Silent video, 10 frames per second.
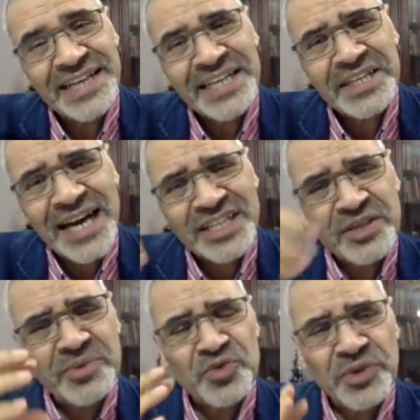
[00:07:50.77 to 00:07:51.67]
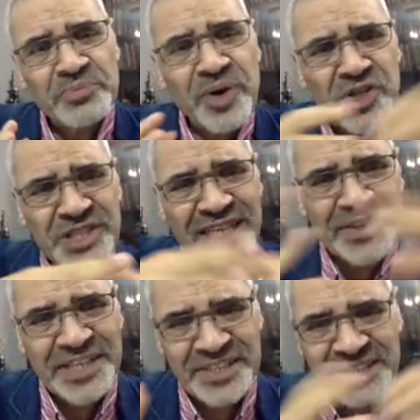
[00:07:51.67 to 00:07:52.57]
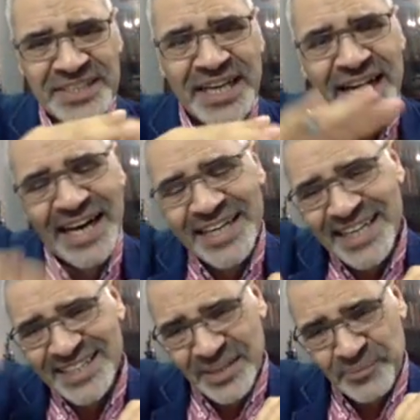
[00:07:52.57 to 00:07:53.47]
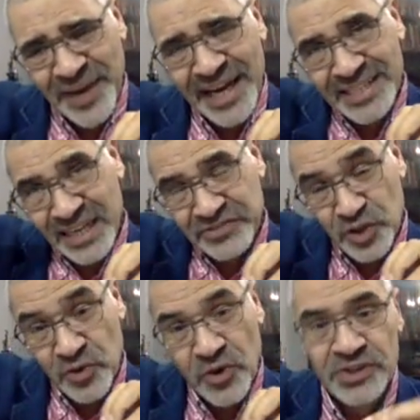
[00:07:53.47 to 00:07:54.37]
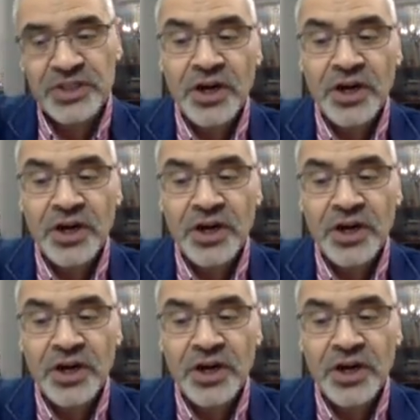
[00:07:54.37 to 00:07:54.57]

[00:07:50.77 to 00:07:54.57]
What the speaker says: interaction between births and deaths and its impact afterward